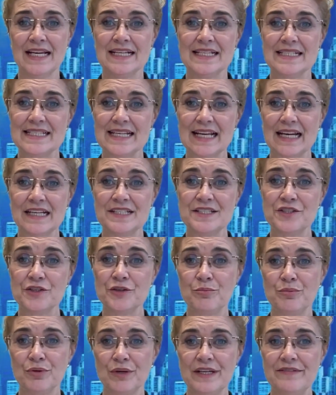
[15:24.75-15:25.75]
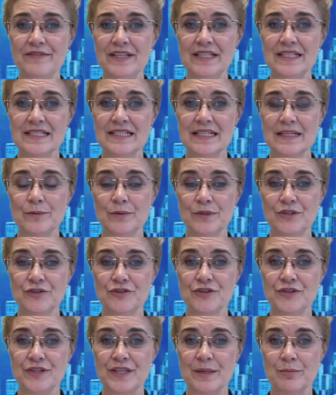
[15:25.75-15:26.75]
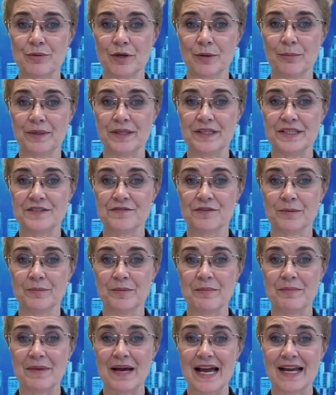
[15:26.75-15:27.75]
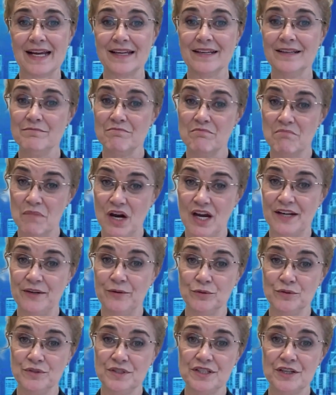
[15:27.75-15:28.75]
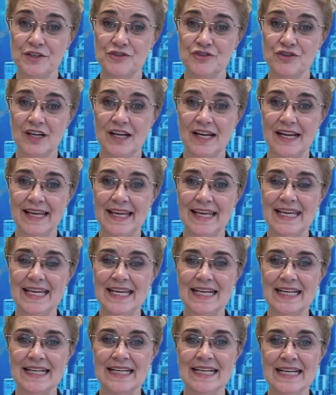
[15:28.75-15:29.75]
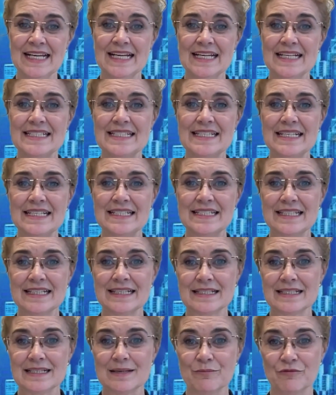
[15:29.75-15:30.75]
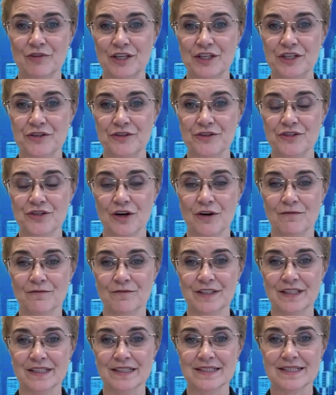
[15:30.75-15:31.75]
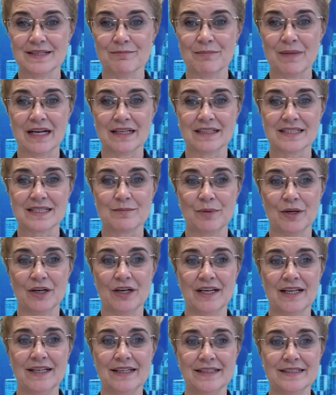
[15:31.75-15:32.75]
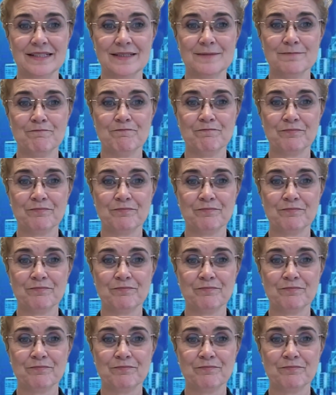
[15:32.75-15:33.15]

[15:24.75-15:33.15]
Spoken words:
Sellers who previously withdrew their properties from the market might also try again, sensing some renewed confidence amongst buyers.